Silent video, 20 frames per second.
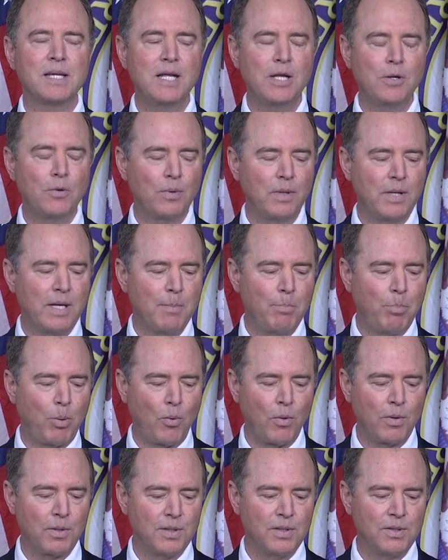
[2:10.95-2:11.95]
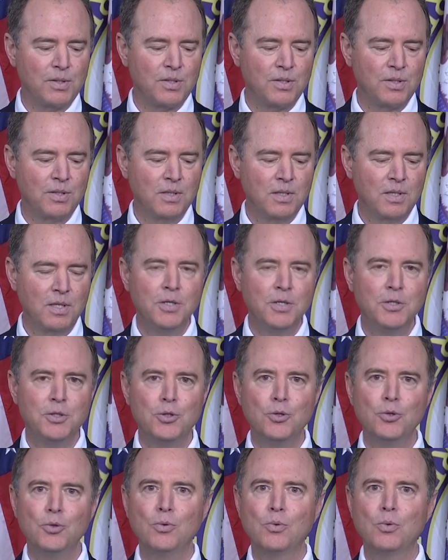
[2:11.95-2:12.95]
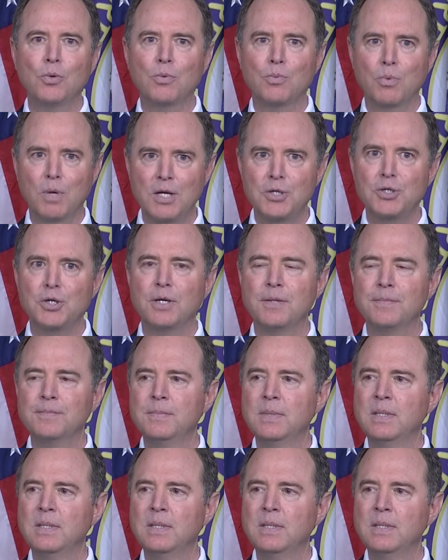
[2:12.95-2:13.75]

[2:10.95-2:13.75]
equally important to Russia,